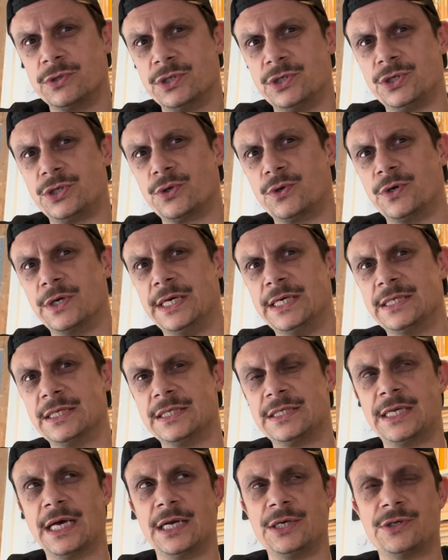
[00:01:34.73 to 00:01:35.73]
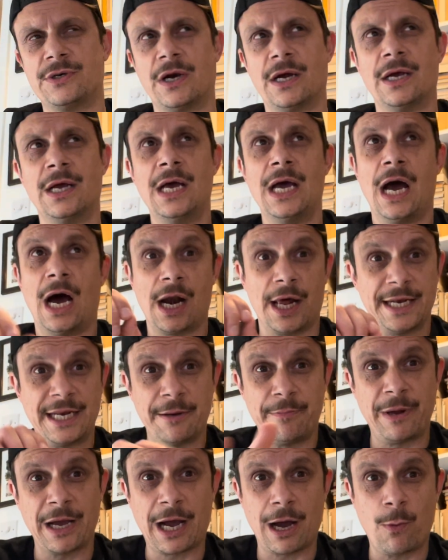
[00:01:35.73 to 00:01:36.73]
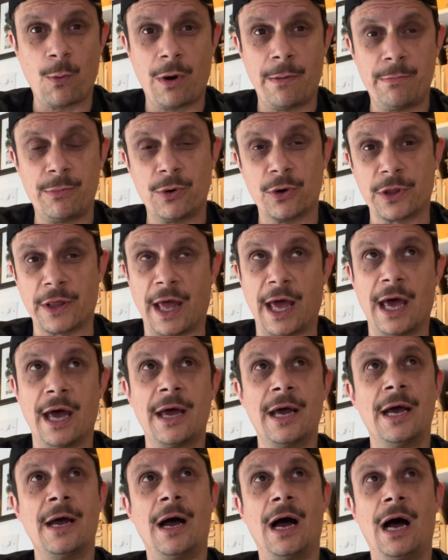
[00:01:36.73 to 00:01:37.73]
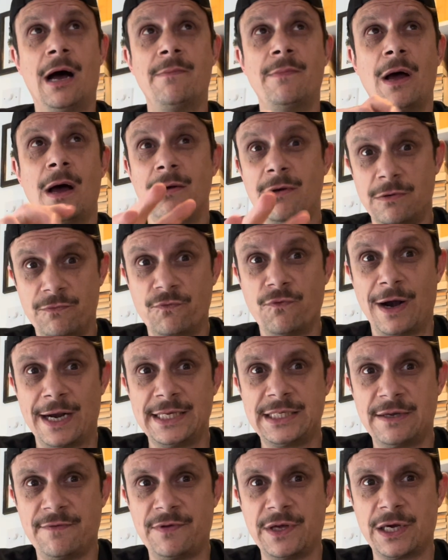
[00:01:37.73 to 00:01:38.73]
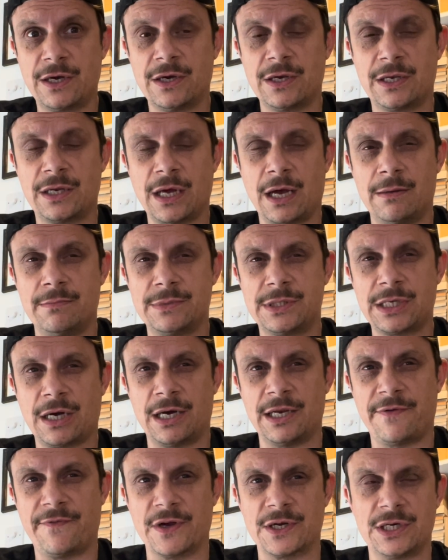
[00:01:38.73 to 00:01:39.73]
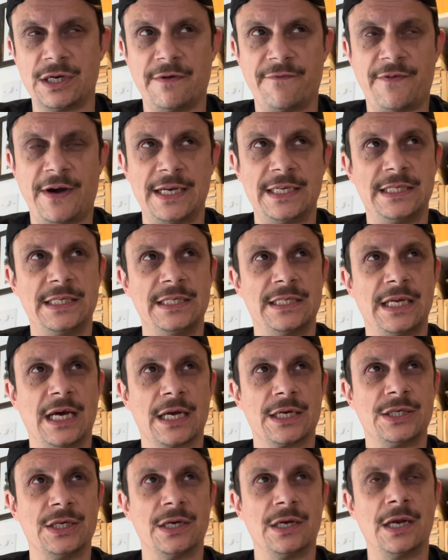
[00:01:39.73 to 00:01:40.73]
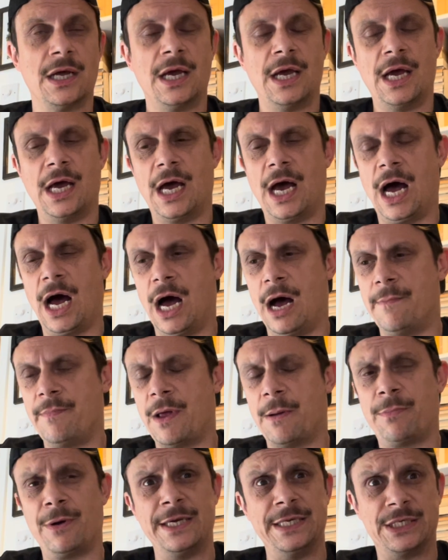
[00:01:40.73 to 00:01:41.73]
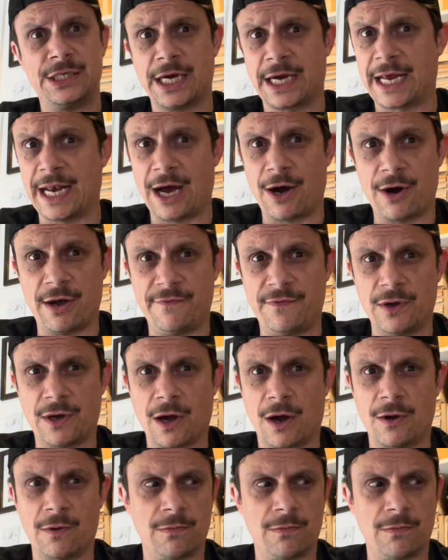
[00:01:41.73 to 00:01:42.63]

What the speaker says: and toys, etc. And I did pick up one book there, a relatively good science fiction and fantasy section. And please check it out if you go